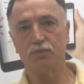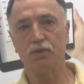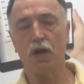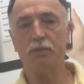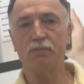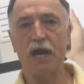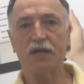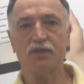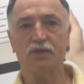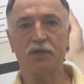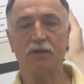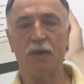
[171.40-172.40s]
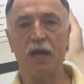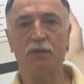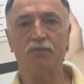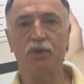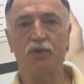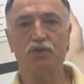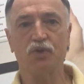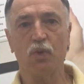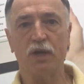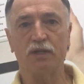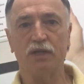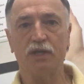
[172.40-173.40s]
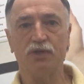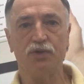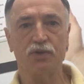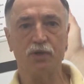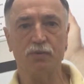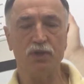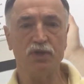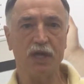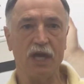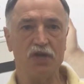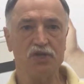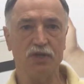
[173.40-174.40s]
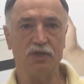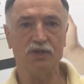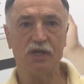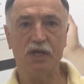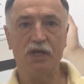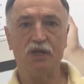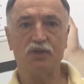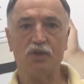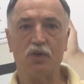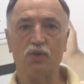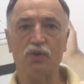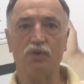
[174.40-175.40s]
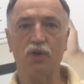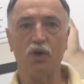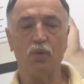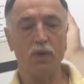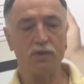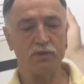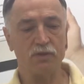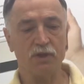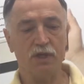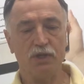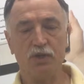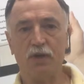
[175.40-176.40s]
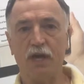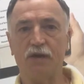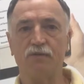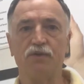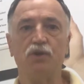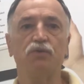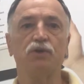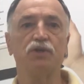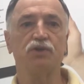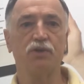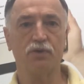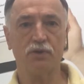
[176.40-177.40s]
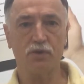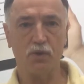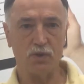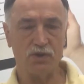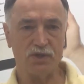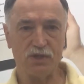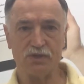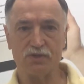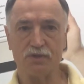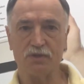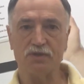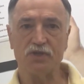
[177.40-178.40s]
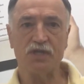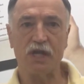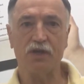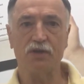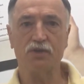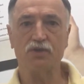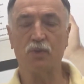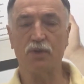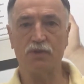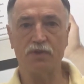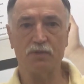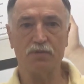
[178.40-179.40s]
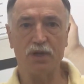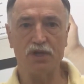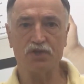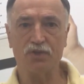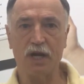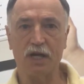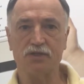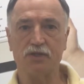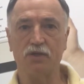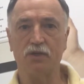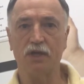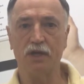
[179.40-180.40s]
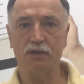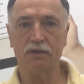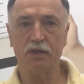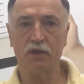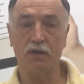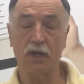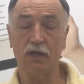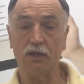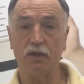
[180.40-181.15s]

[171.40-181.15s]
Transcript: brought back to the command post quickly in your communications, so you know whether you have U-return or scissor stairs, whether they're pressurized and at